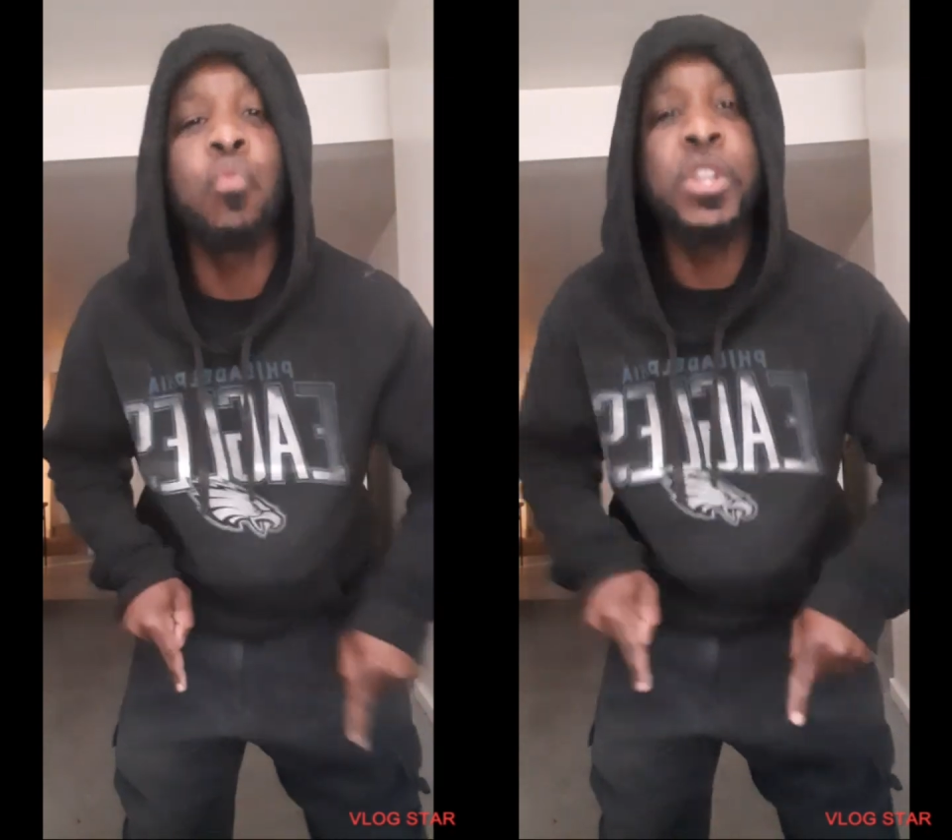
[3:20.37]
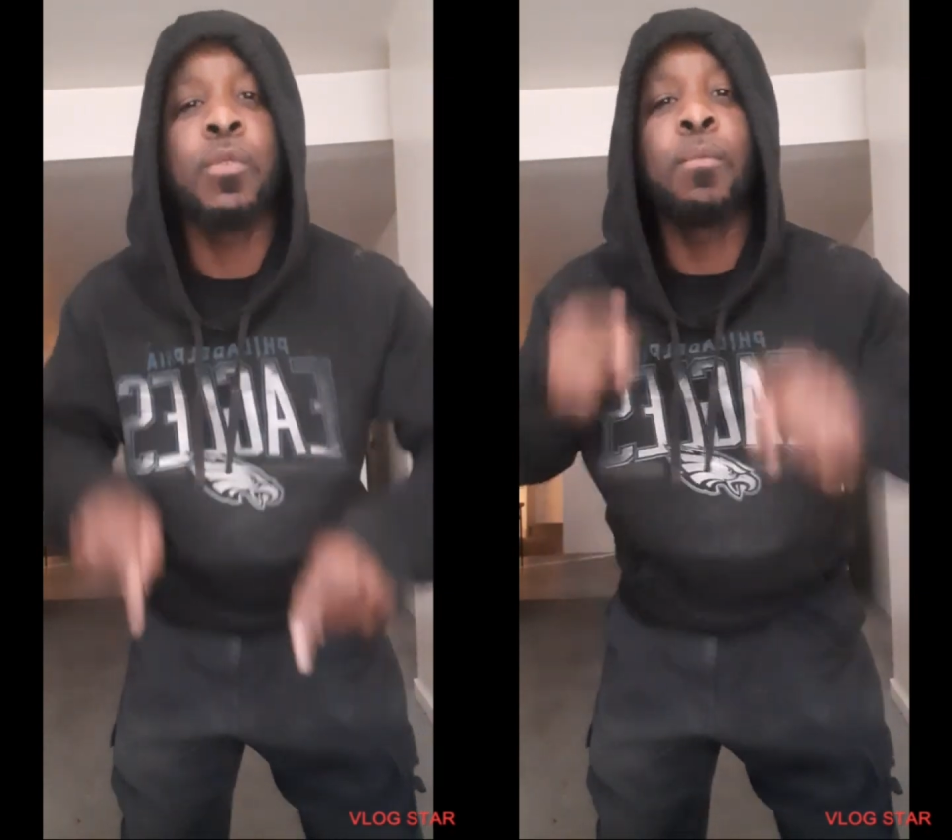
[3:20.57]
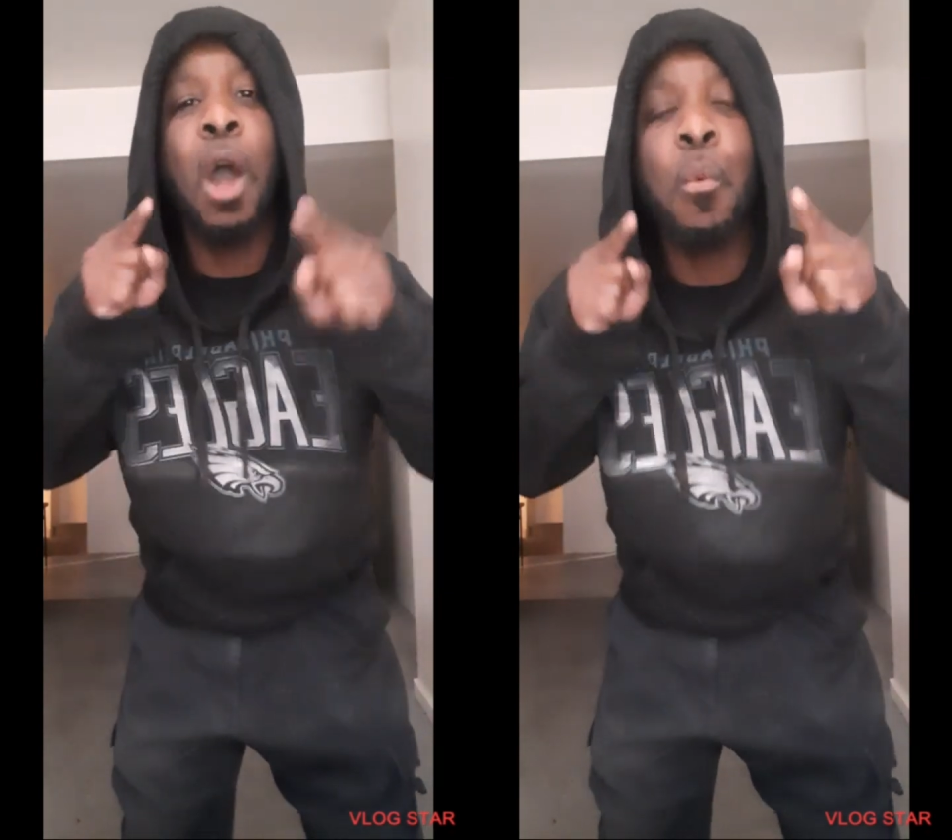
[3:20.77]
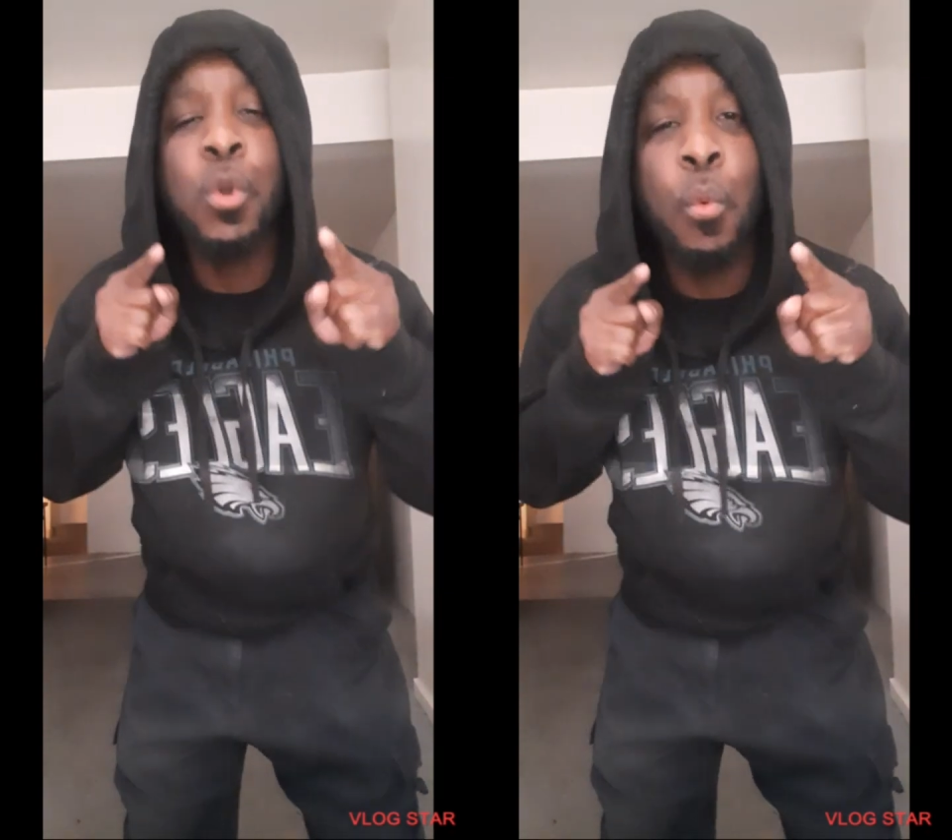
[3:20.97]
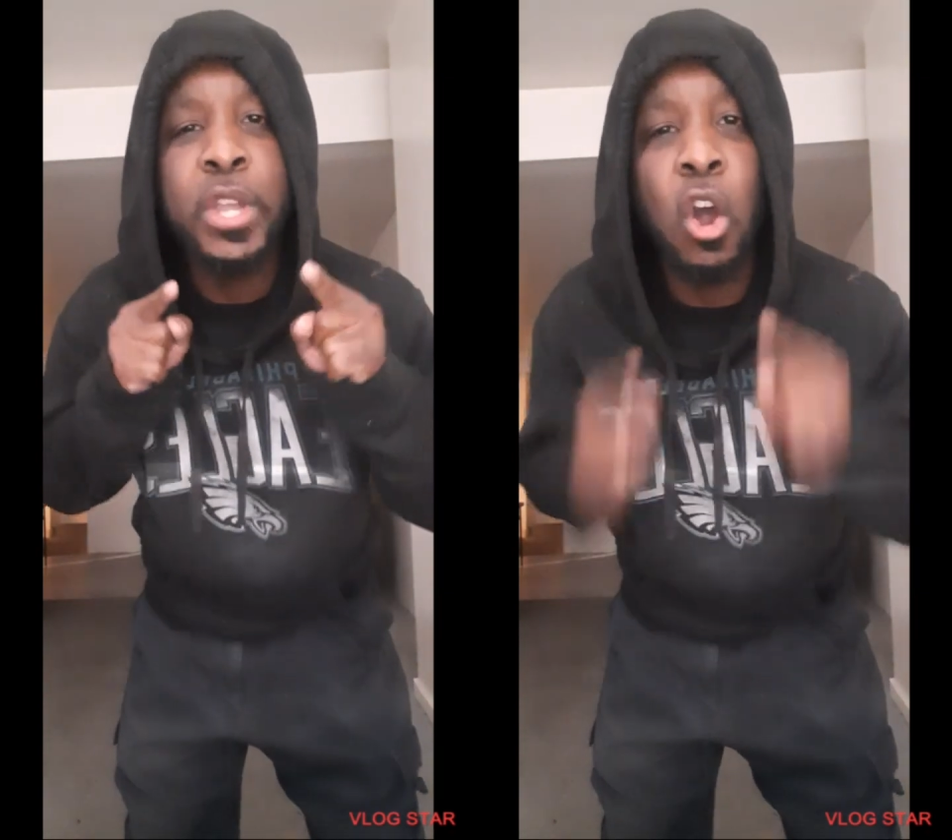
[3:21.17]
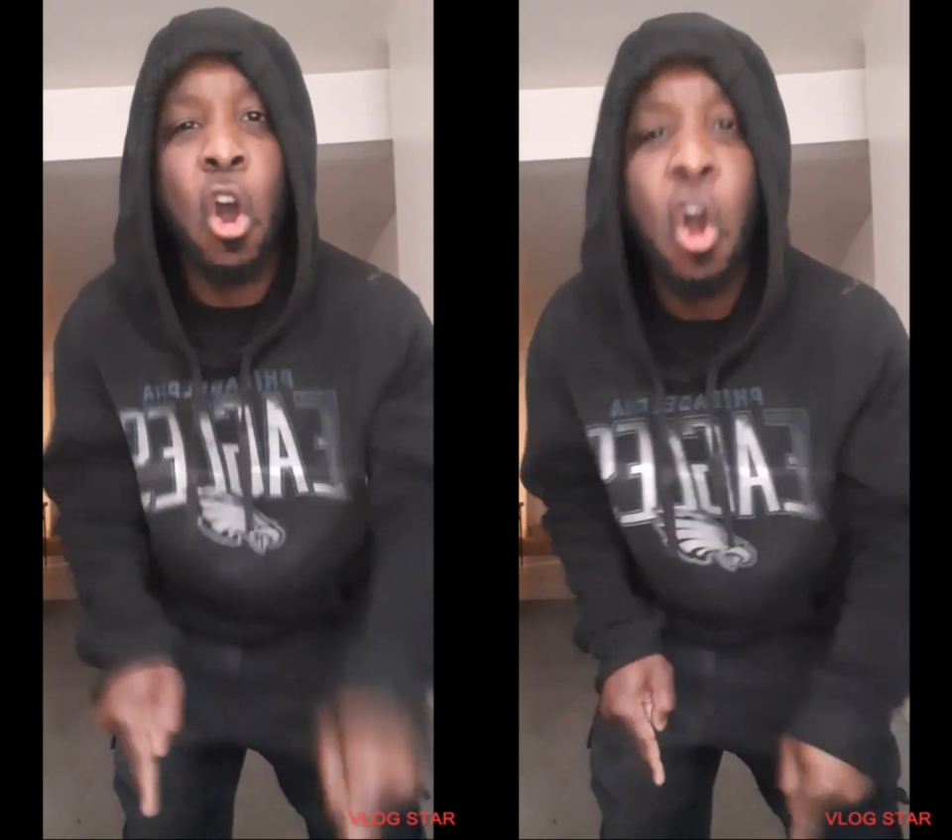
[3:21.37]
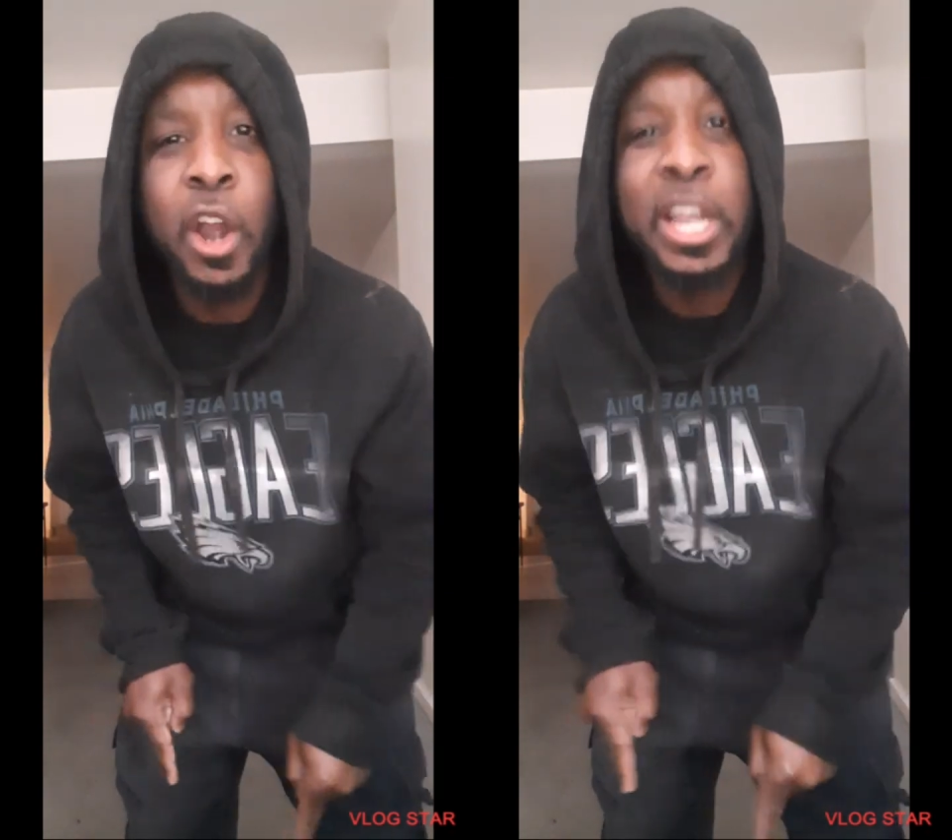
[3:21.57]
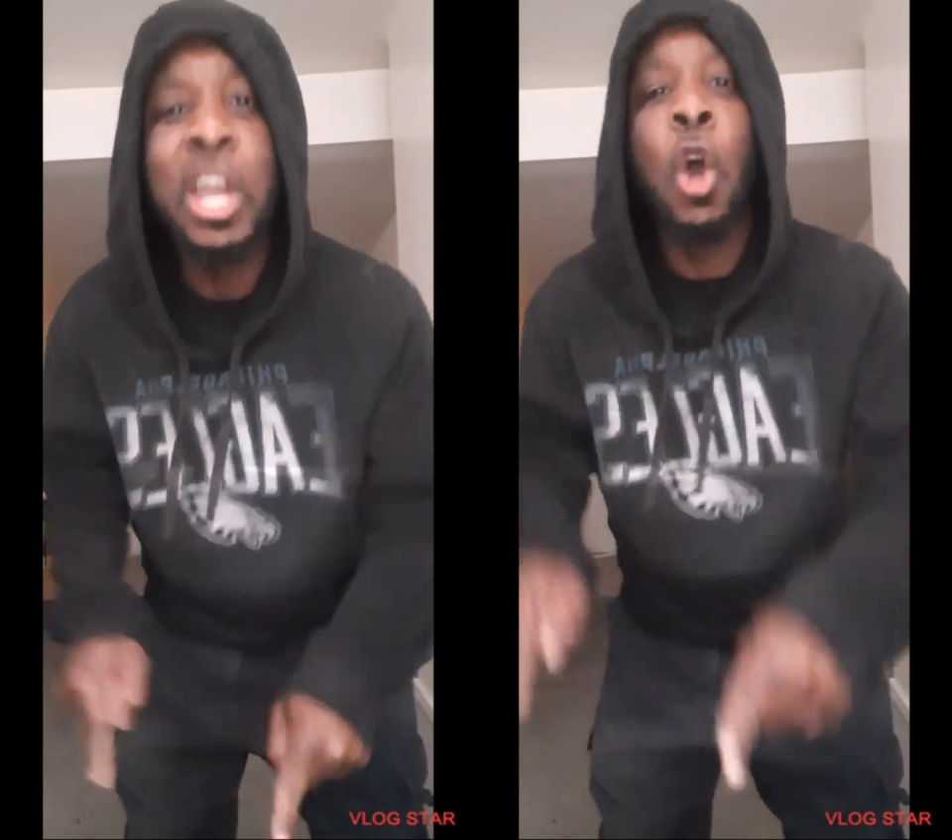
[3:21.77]
we, who we
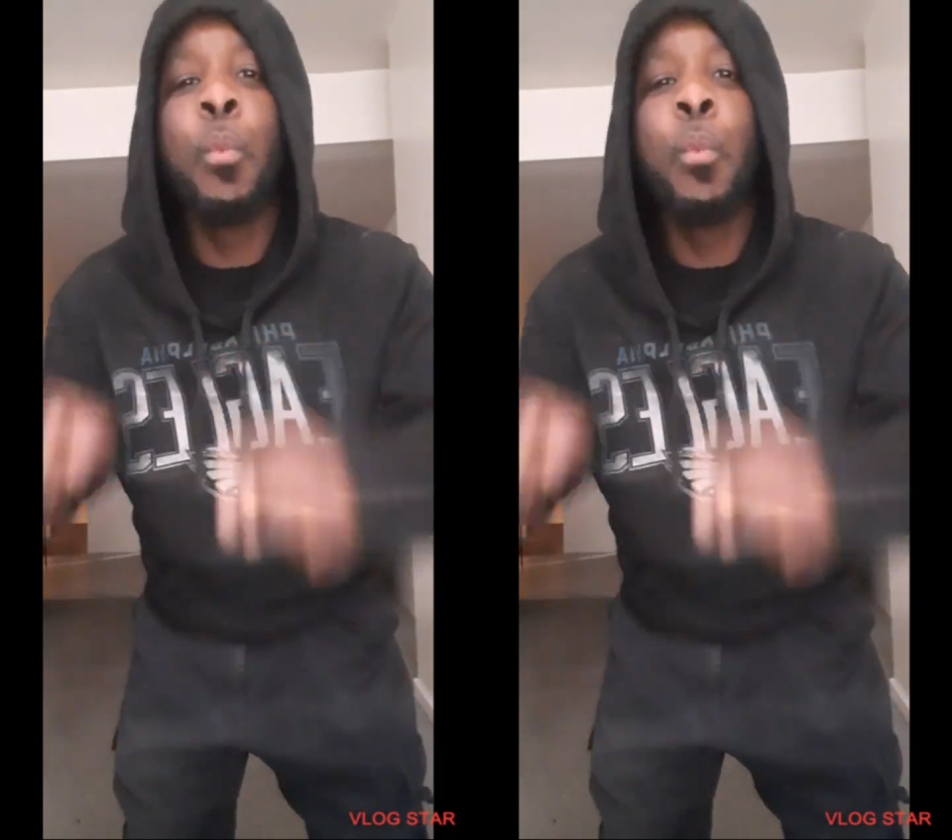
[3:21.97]
are.